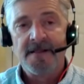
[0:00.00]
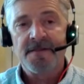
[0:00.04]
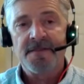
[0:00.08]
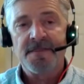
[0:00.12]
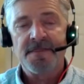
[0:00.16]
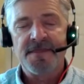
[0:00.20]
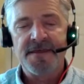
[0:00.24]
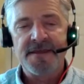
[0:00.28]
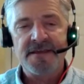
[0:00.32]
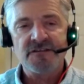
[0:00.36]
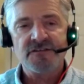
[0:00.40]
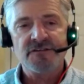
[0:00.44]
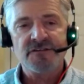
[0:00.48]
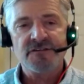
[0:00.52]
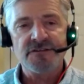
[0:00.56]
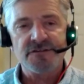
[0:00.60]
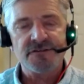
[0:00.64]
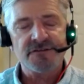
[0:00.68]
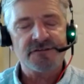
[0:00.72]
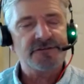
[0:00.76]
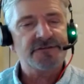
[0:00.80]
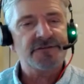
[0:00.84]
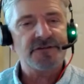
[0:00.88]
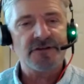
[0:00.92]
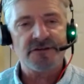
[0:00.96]
This
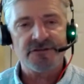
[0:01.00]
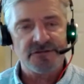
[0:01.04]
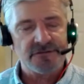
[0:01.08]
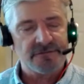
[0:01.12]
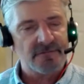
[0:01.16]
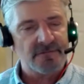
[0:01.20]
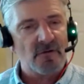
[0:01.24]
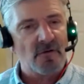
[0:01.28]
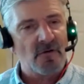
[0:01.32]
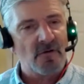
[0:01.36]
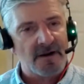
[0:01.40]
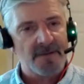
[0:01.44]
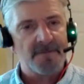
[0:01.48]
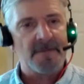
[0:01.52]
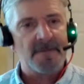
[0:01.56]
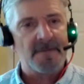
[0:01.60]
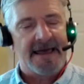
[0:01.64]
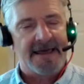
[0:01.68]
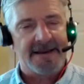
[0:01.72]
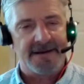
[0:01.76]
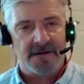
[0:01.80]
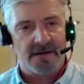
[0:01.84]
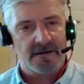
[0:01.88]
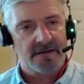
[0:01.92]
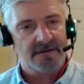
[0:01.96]
is just
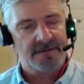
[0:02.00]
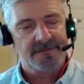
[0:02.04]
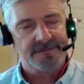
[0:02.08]
automatic.